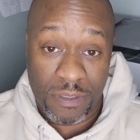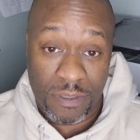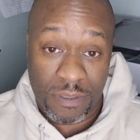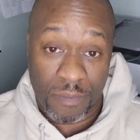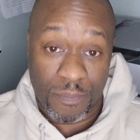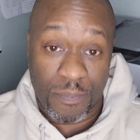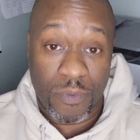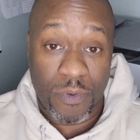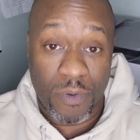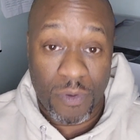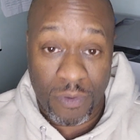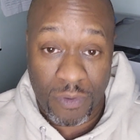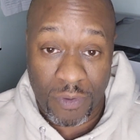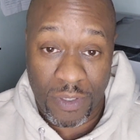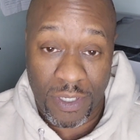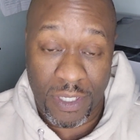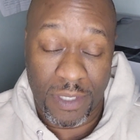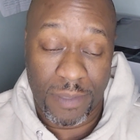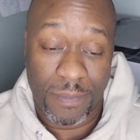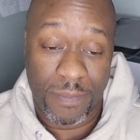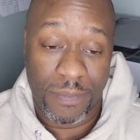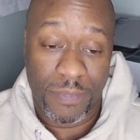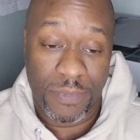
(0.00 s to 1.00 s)
the
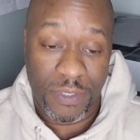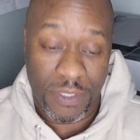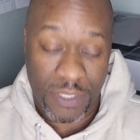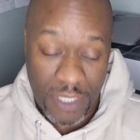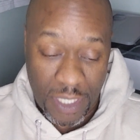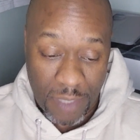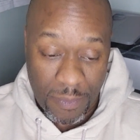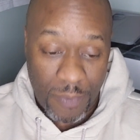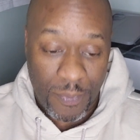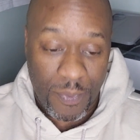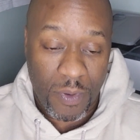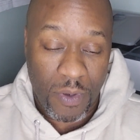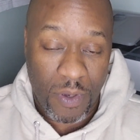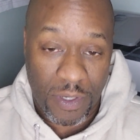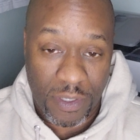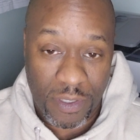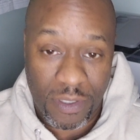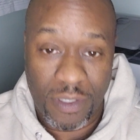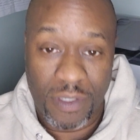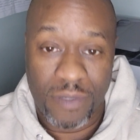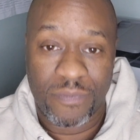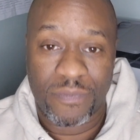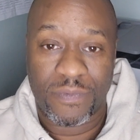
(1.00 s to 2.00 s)
program that I'm a part
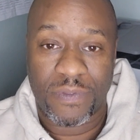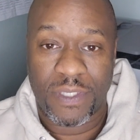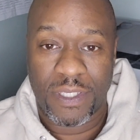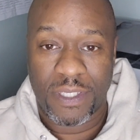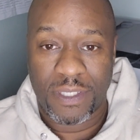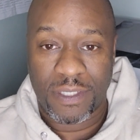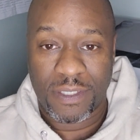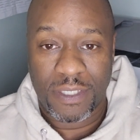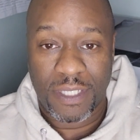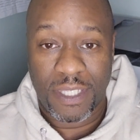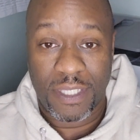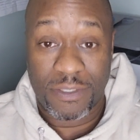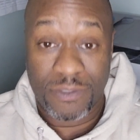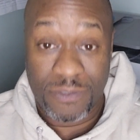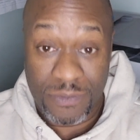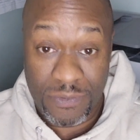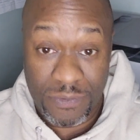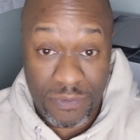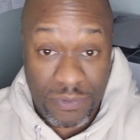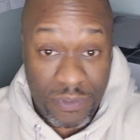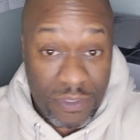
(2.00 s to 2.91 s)
of and that you,